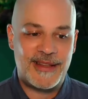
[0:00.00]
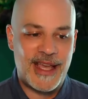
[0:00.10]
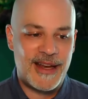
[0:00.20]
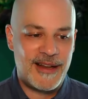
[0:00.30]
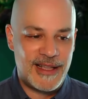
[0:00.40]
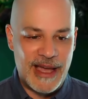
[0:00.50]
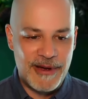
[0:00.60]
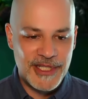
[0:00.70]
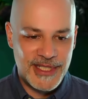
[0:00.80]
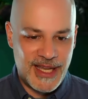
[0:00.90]
that allow
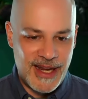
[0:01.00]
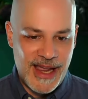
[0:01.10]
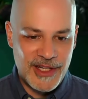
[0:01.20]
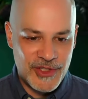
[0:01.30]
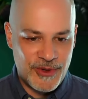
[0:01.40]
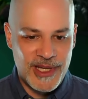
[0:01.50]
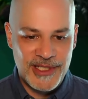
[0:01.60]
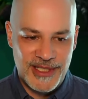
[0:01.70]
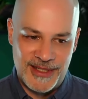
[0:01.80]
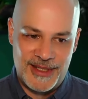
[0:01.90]
us to connect
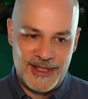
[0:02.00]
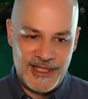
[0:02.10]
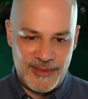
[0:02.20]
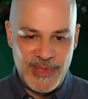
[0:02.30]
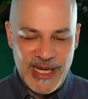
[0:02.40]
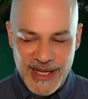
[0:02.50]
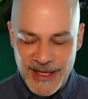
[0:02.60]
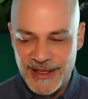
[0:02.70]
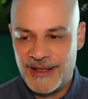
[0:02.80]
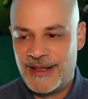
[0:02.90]
trust to media.